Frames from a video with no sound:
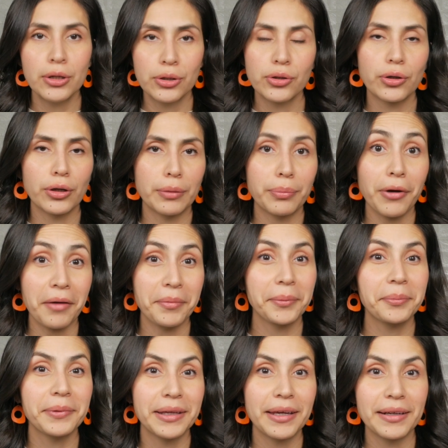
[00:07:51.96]
you're going to
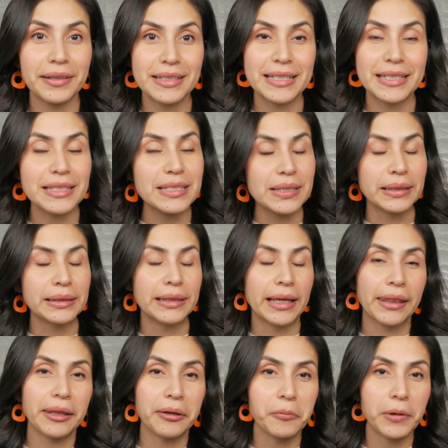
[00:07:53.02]
probably get addicted to the
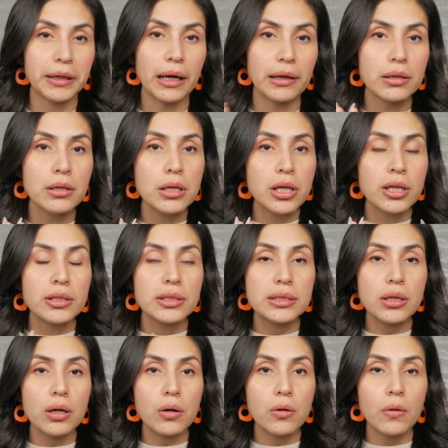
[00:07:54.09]
length and whatnot.
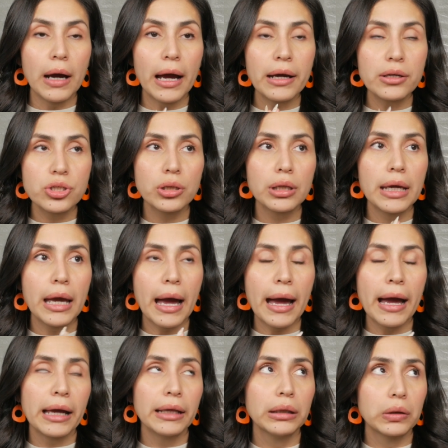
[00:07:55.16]
So actually,
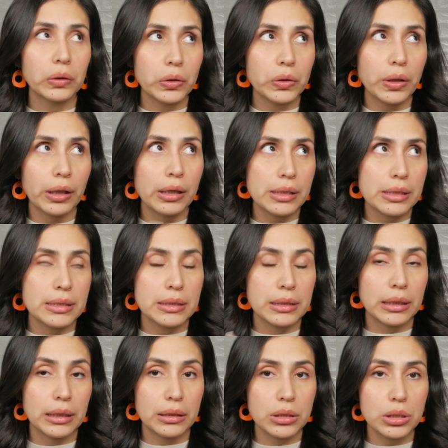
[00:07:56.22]
I learned this
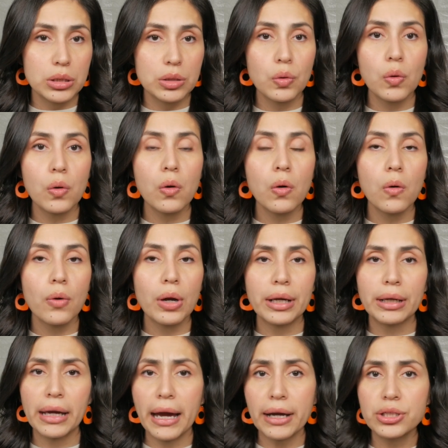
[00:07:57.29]
in school,
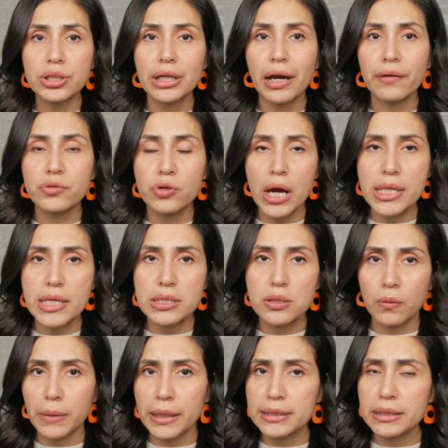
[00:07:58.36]
and I actually have tried this
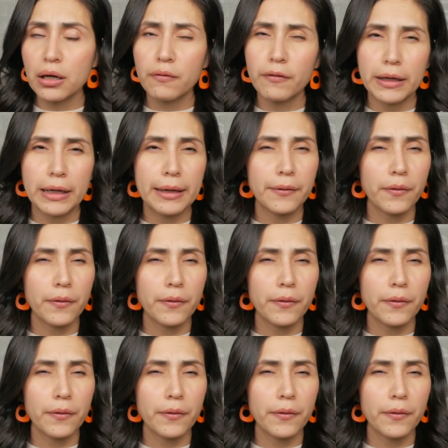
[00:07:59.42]
on myself, and I know